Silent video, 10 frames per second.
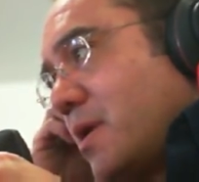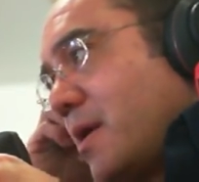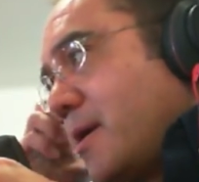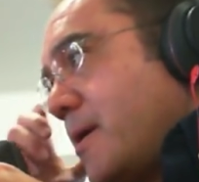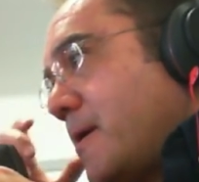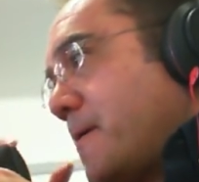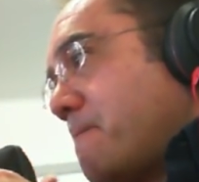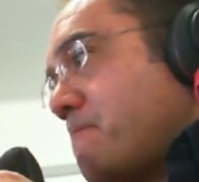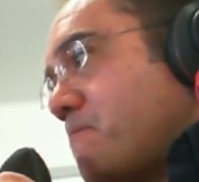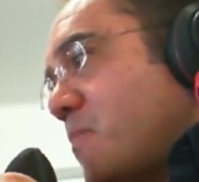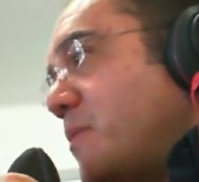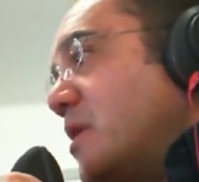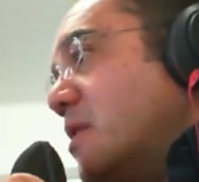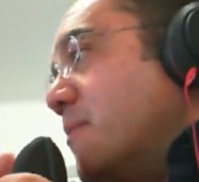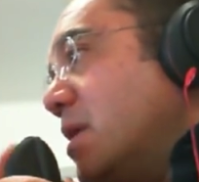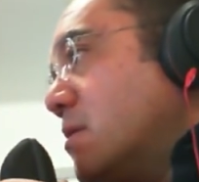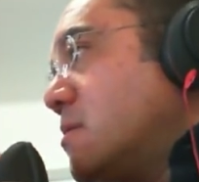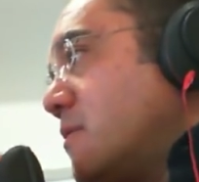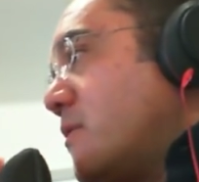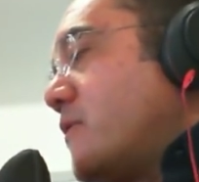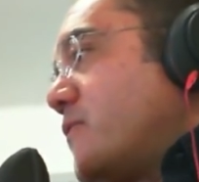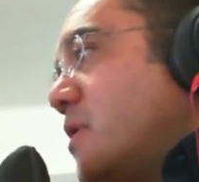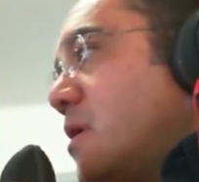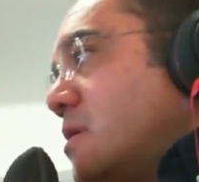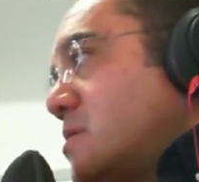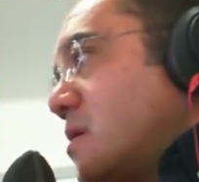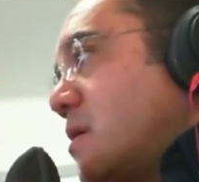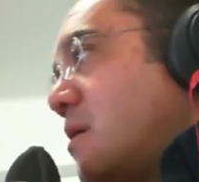maybe in the middle of this